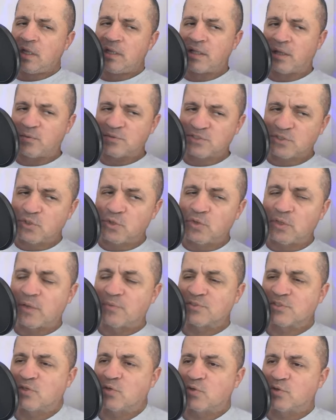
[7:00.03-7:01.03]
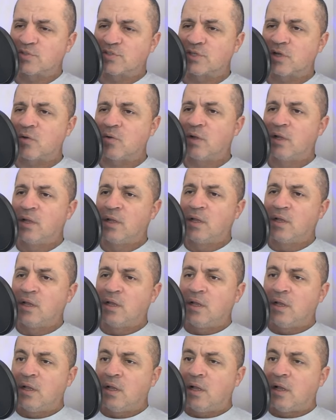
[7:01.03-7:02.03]
that was cool. That was cool. So
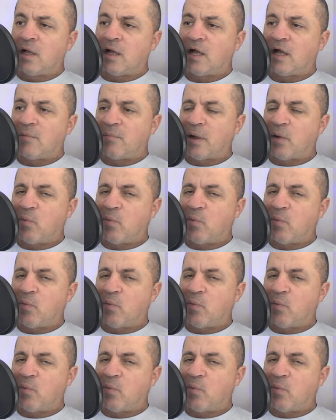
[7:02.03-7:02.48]
um,